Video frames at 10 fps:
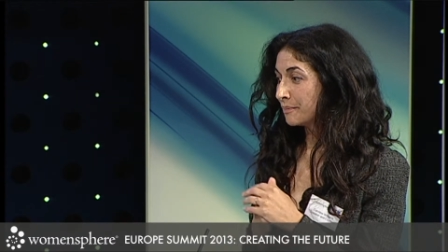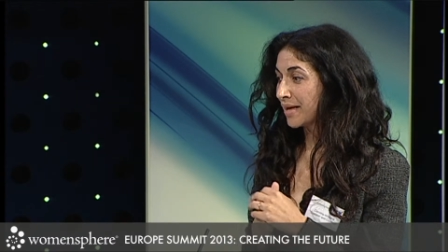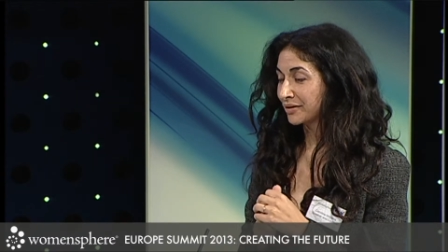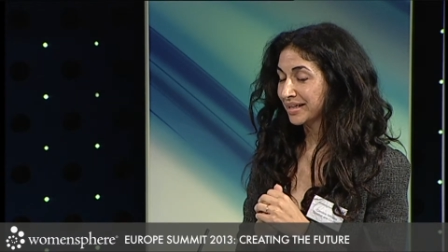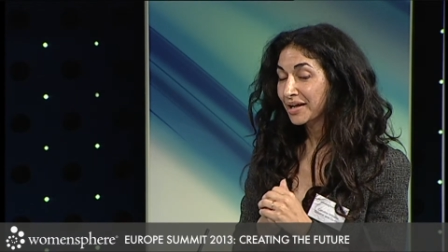
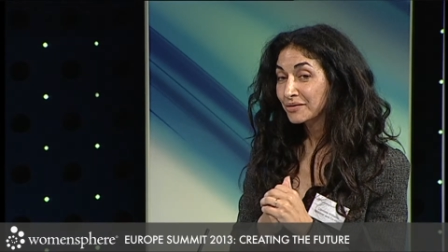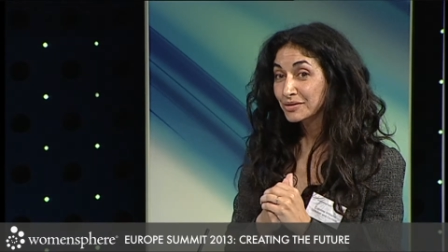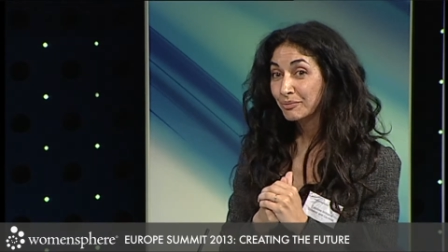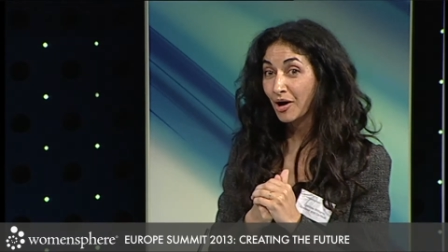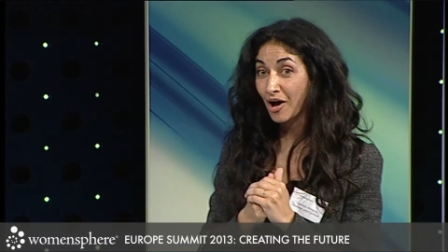Male
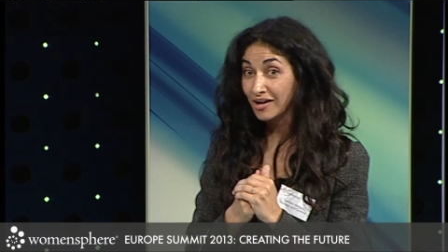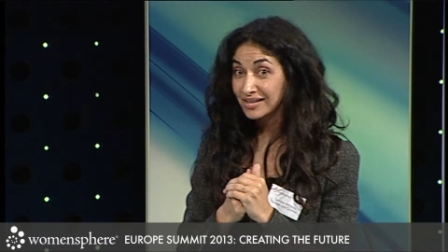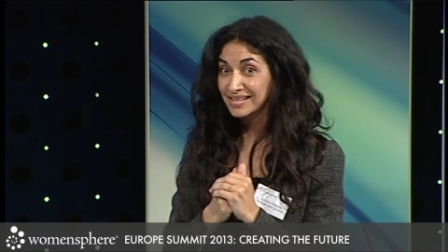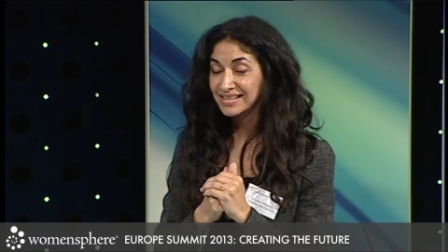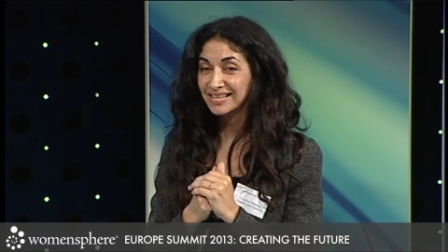
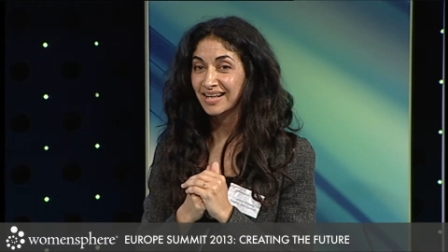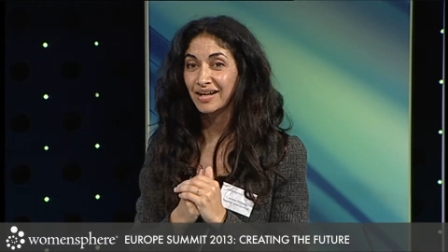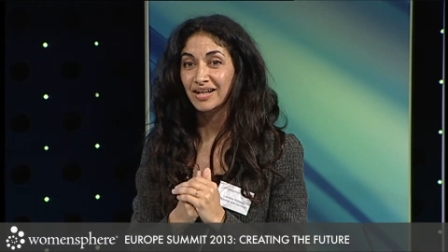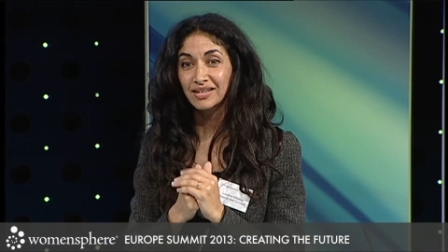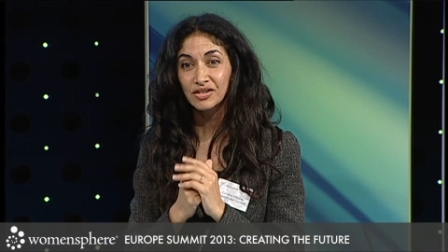counterparts,
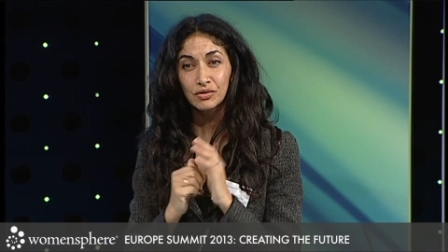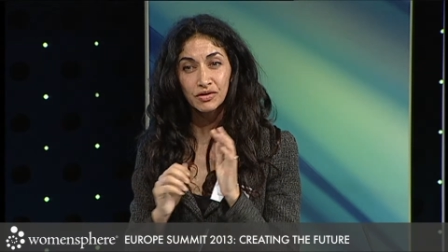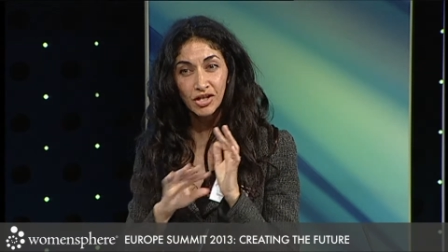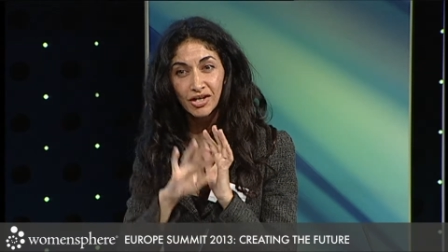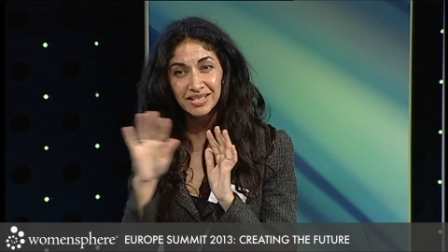
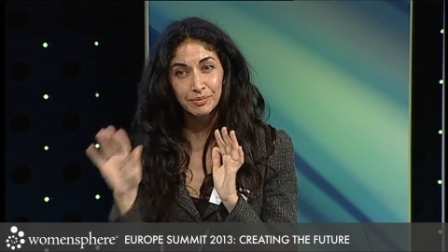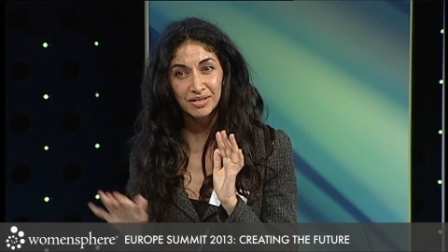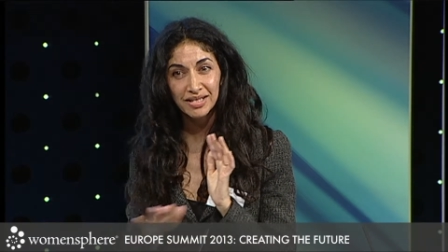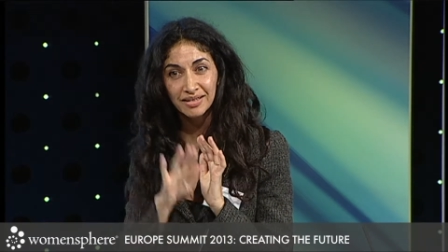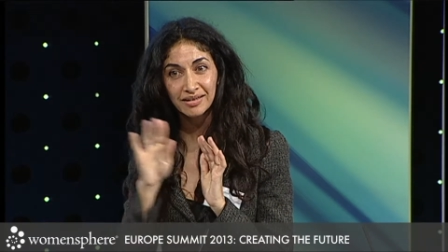
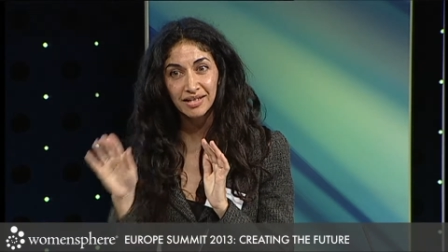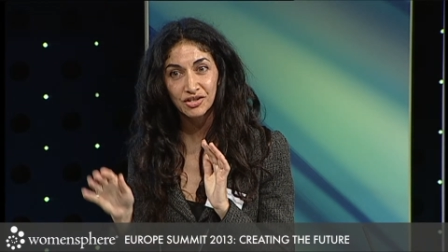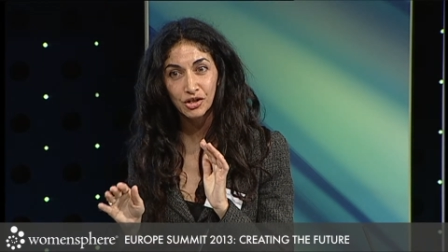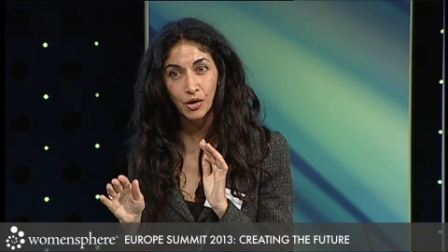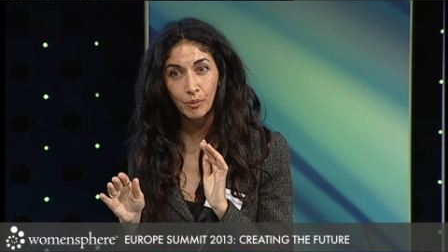30% of
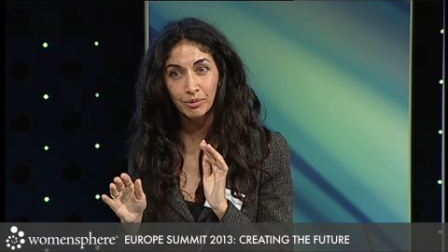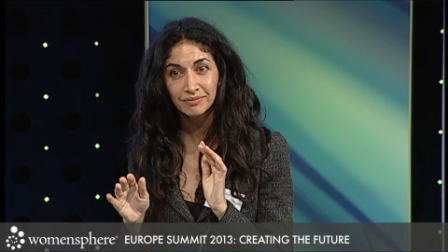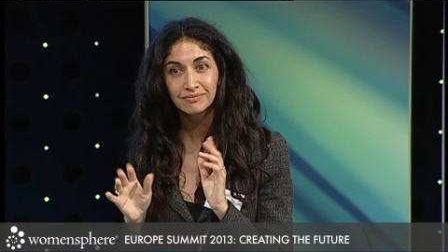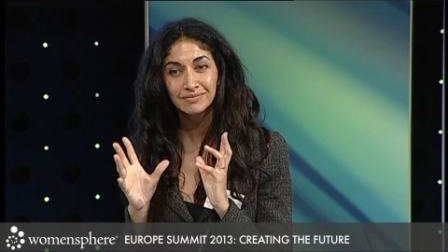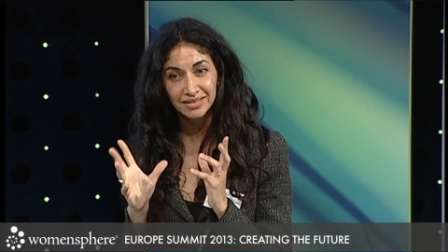that job,
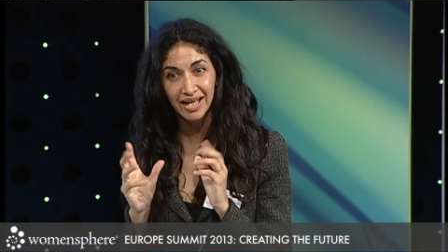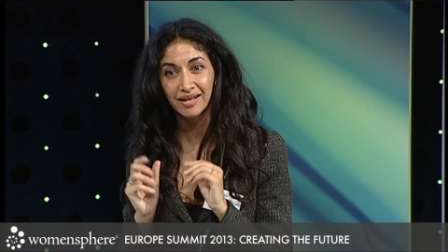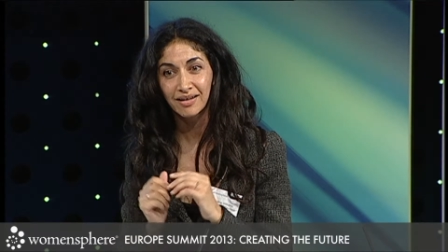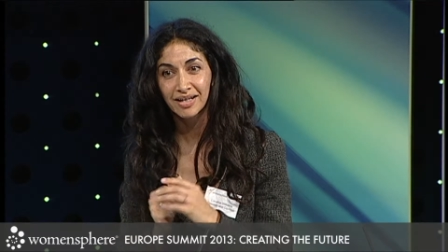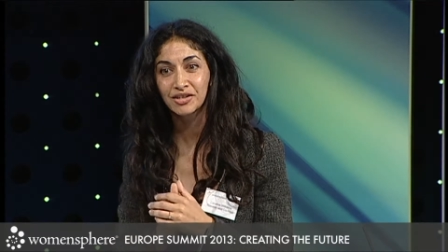yeah,
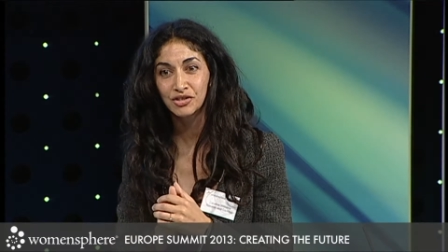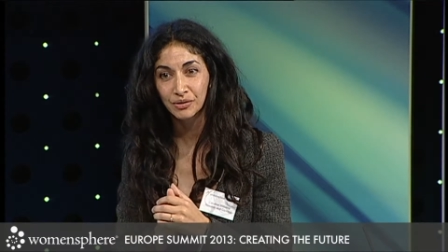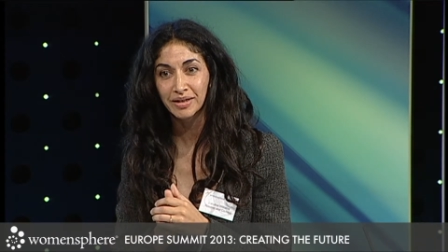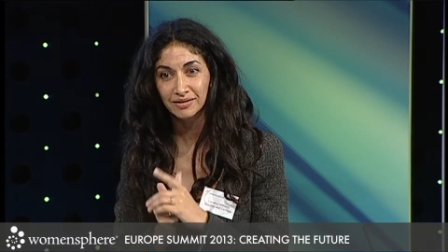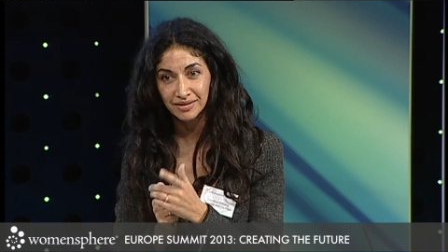I can do
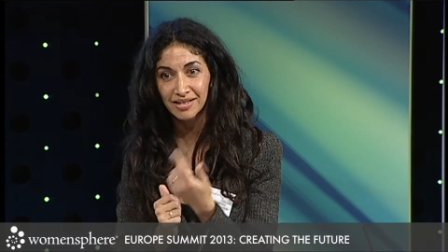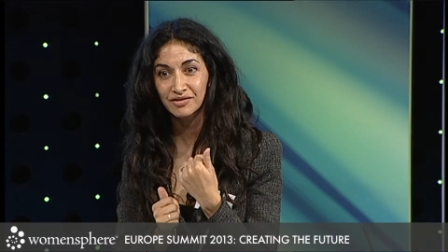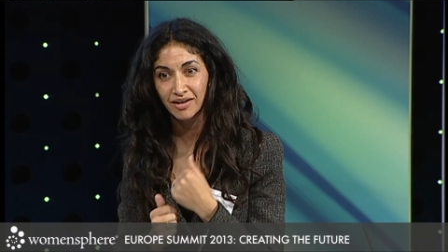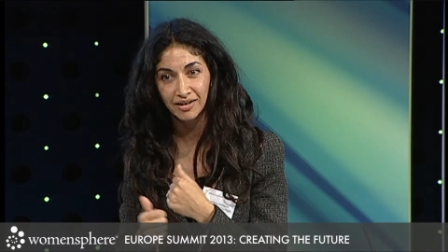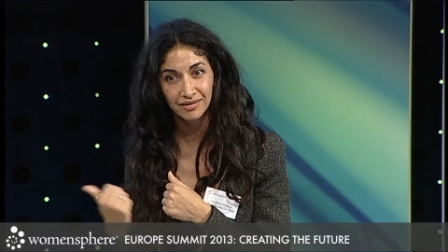it.
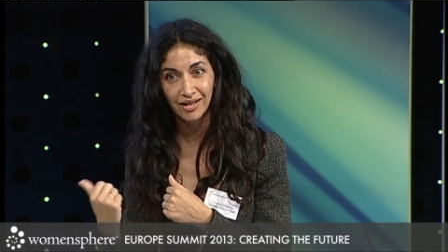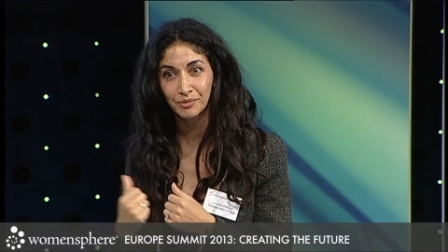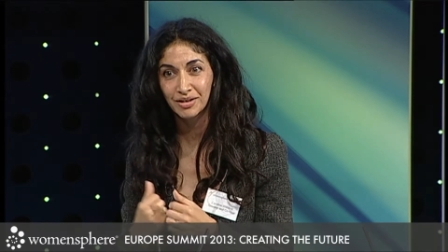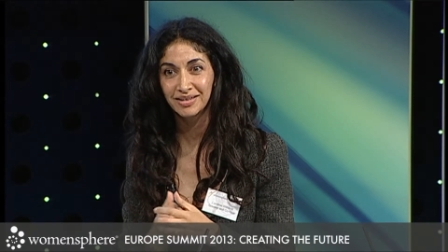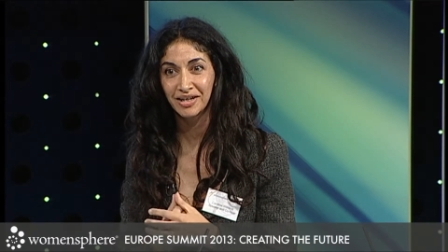That's fine.
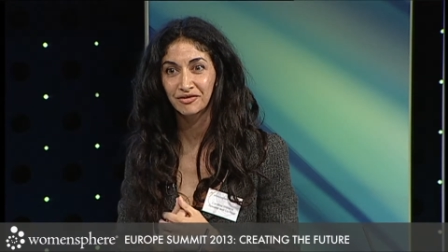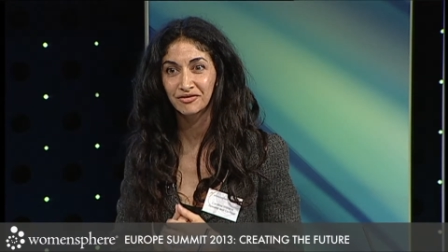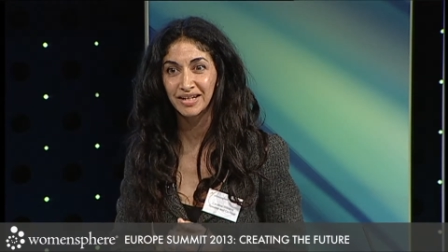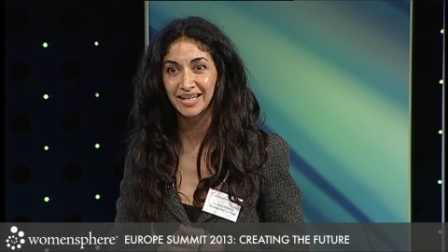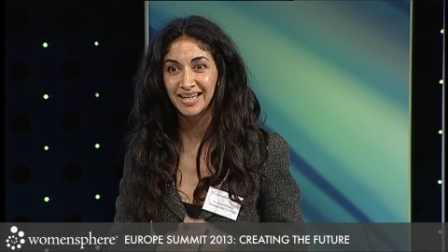I'm going to go
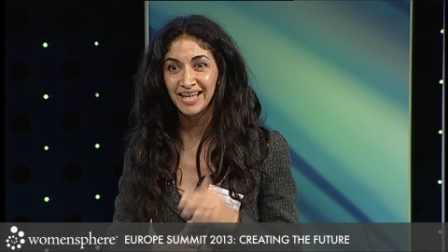for it.